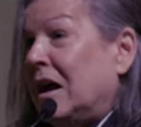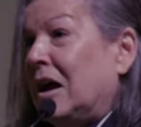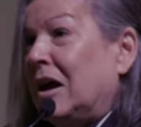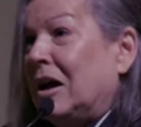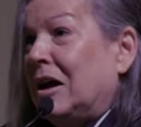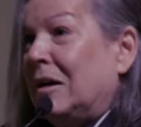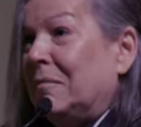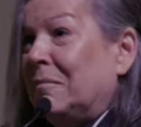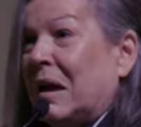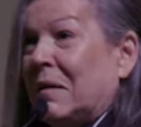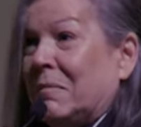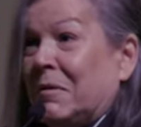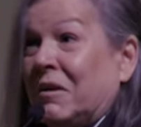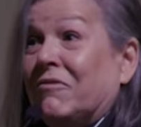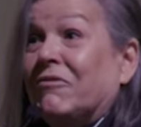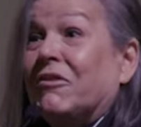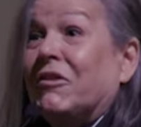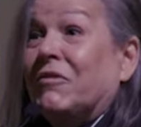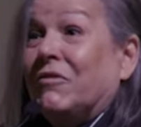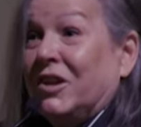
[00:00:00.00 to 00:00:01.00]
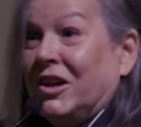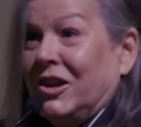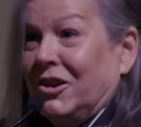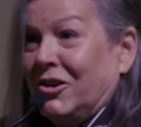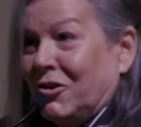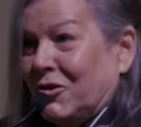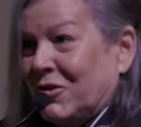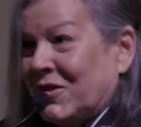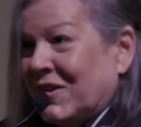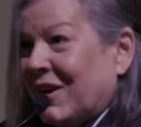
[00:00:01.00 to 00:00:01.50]
uh, maybe
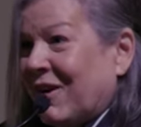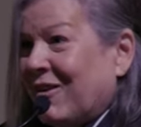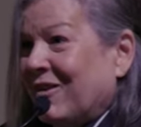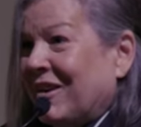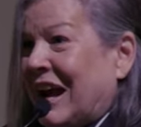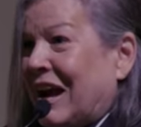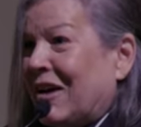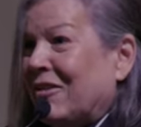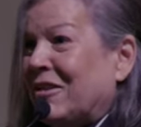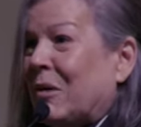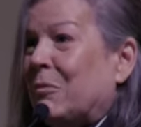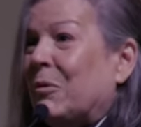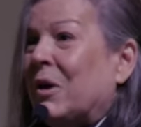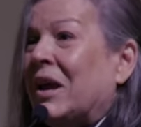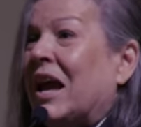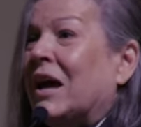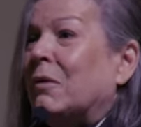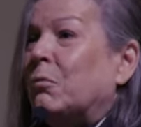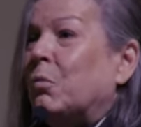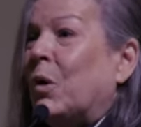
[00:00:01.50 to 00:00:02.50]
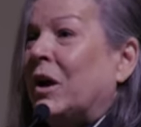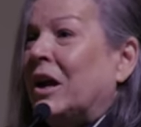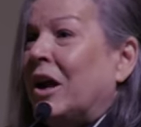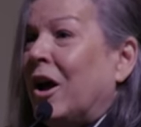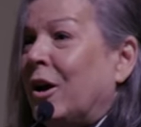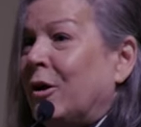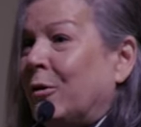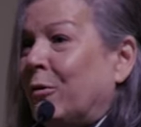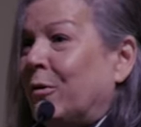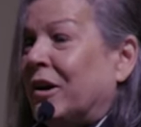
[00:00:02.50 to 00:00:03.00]
15 years ago now that we had
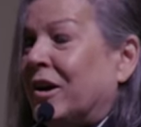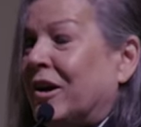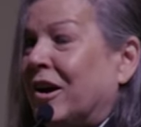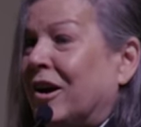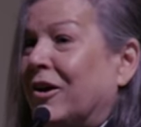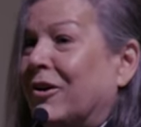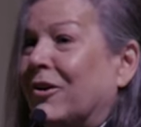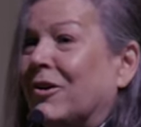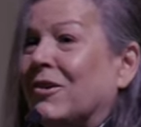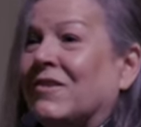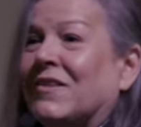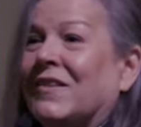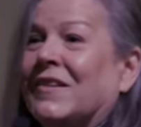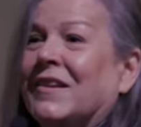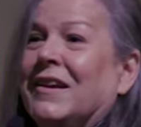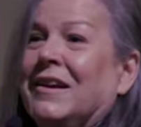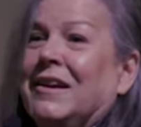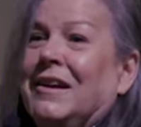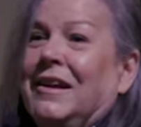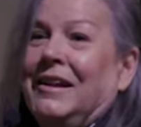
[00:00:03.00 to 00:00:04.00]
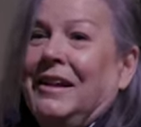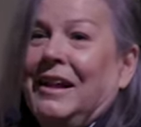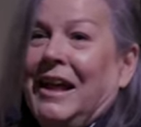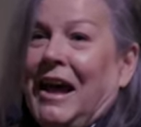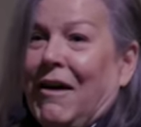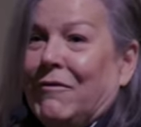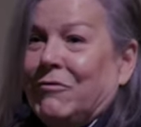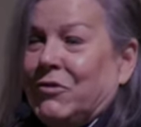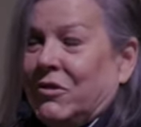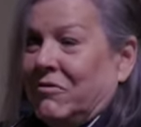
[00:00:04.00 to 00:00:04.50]
100 years
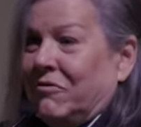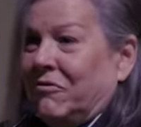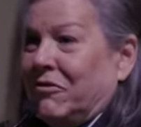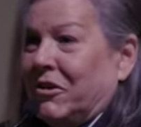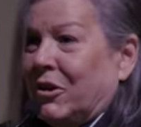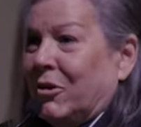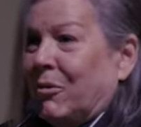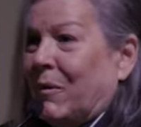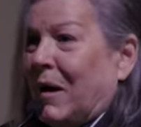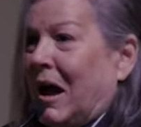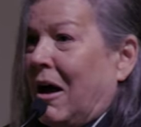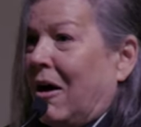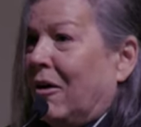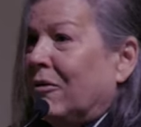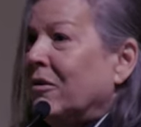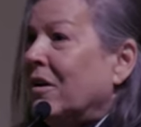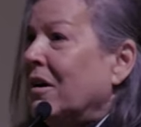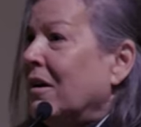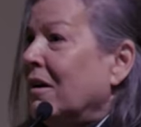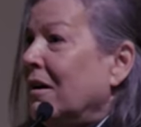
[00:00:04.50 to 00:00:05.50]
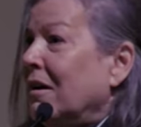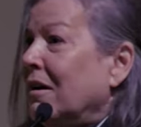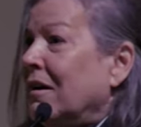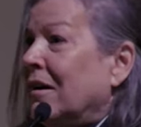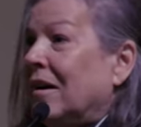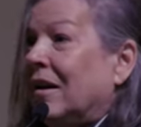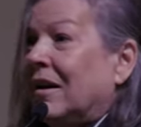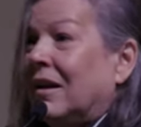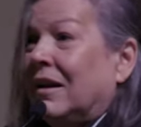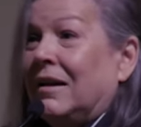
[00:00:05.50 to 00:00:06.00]
left to figure out
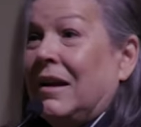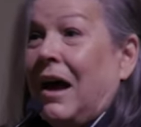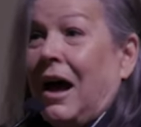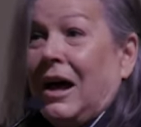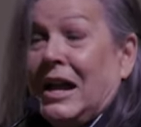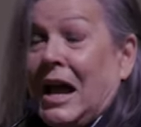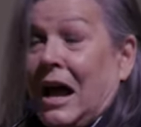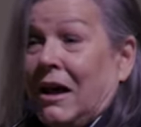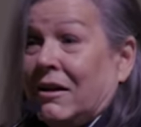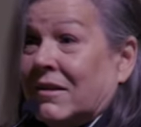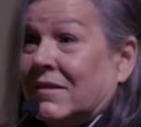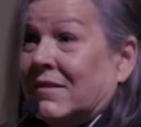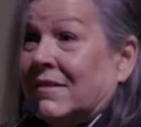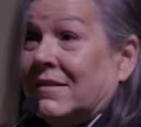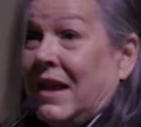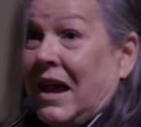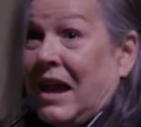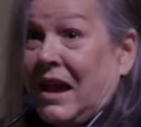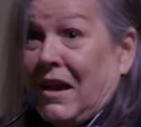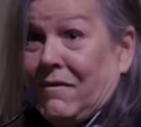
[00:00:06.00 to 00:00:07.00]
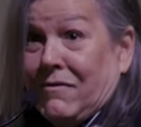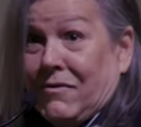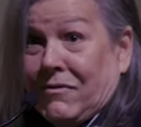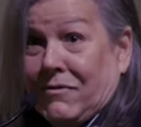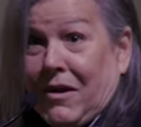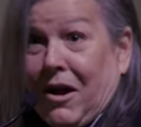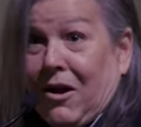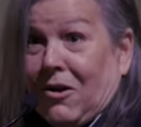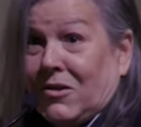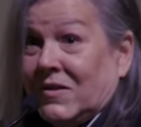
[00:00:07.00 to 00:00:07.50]
not how to save
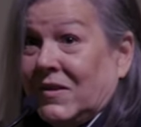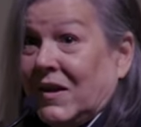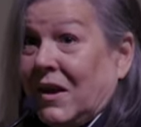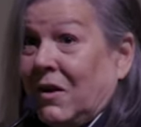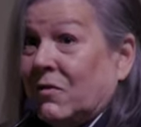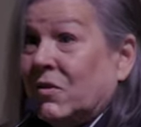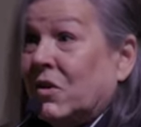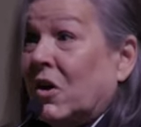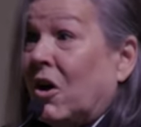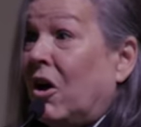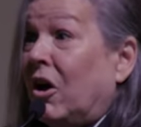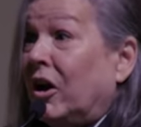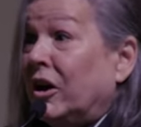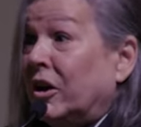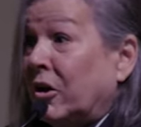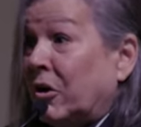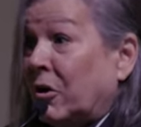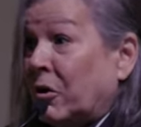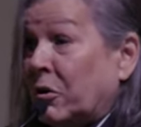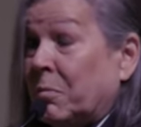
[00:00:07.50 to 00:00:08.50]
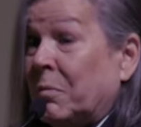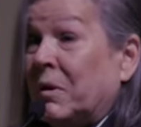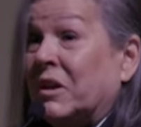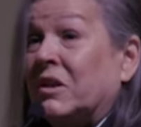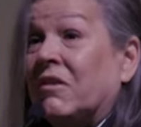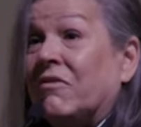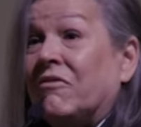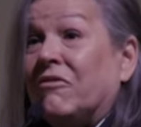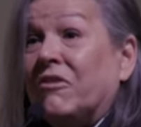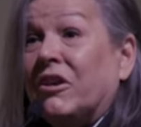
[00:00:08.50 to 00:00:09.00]
ourselves on Earth,
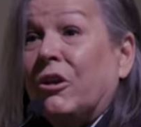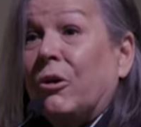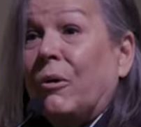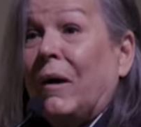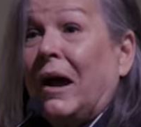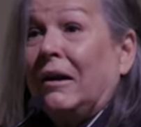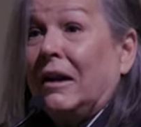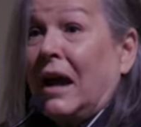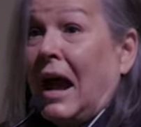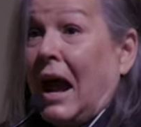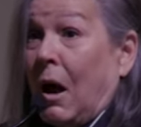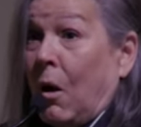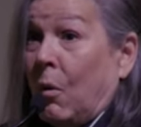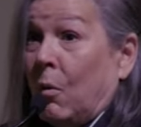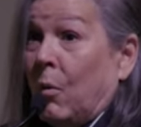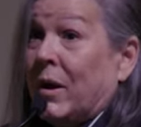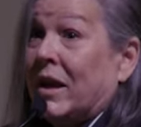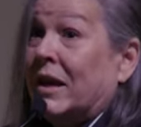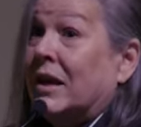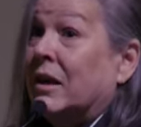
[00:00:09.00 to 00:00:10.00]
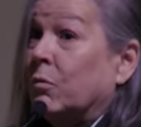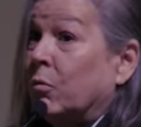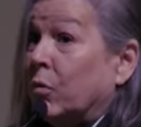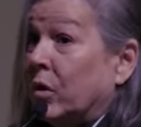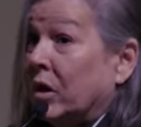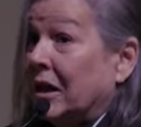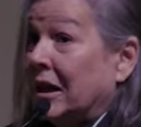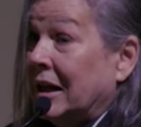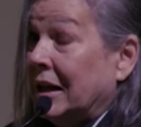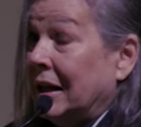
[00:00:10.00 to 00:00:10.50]
but to figure out how we can
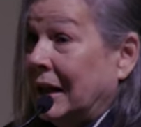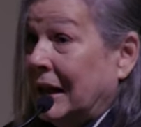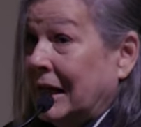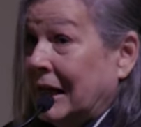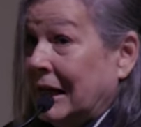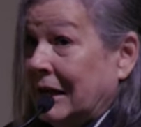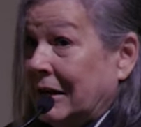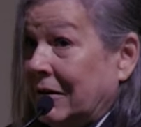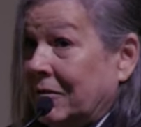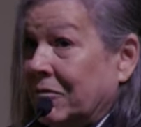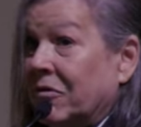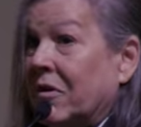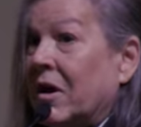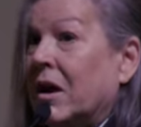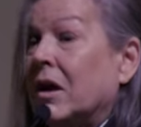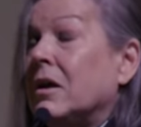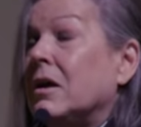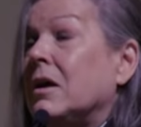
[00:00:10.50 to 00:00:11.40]
really leave.